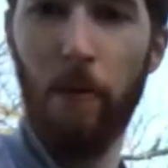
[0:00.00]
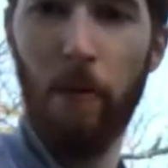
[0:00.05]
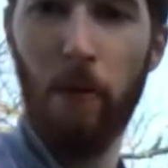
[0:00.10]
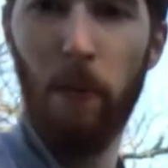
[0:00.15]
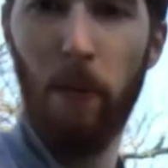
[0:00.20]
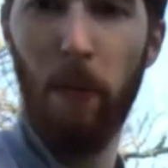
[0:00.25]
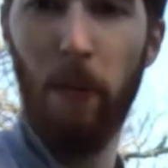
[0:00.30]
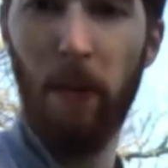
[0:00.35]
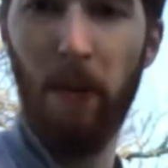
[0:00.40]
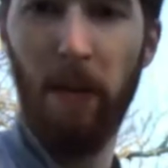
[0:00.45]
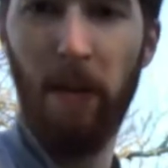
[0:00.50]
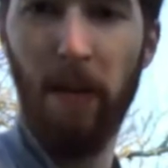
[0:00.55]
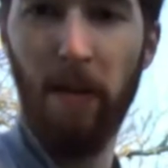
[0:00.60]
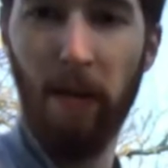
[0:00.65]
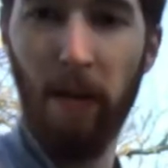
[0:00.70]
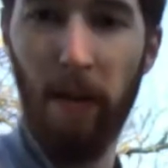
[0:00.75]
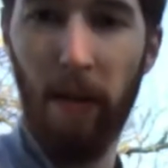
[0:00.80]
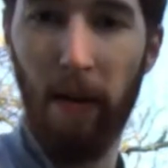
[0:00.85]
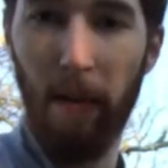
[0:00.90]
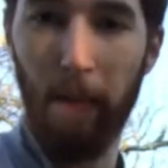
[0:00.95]
Should be pretty
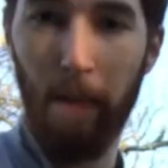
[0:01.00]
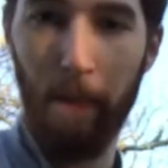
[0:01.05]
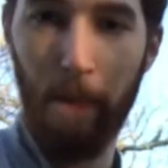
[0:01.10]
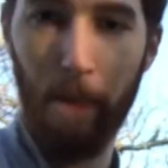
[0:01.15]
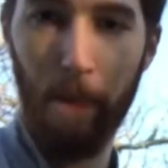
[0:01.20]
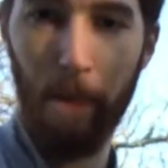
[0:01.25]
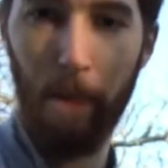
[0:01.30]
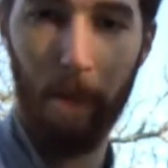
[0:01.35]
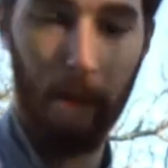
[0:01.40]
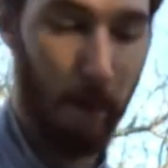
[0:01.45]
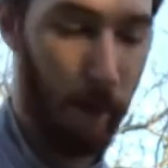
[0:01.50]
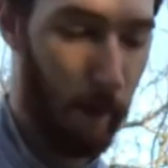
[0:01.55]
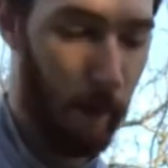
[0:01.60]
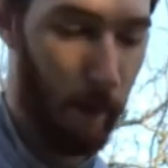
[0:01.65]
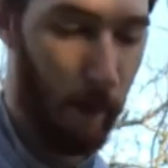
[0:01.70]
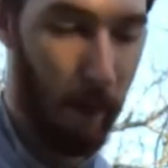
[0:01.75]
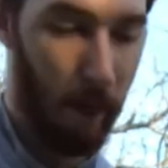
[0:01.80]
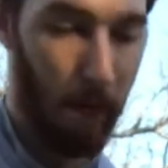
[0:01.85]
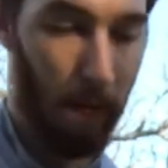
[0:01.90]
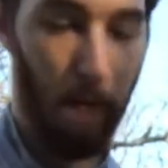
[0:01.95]
easy now.
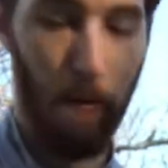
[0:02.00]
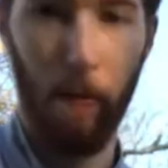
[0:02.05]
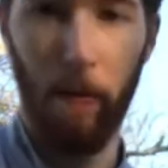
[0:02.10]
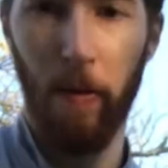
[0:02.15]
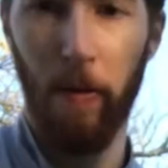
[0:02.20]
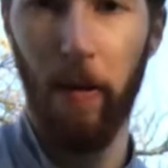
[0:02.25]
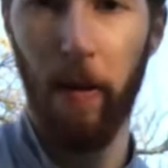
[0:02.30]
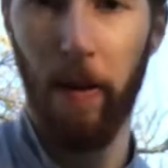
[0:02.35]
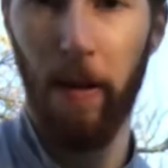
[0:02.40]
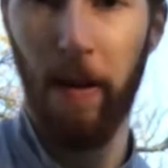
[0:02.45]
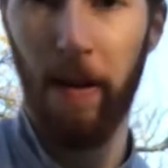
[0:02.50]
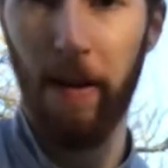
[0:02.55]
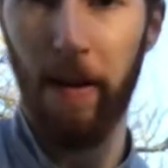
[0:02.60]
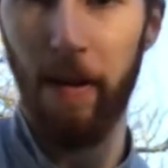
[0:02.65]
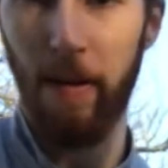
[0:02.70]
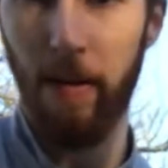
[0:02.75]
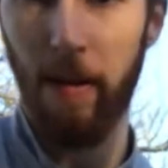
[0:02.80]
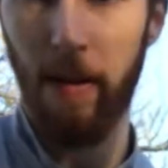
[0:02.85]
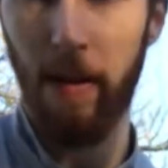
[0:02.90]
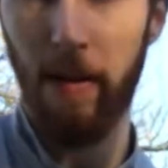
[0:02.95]
Hopefully y'all kind of
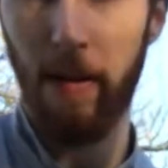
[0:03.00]
get the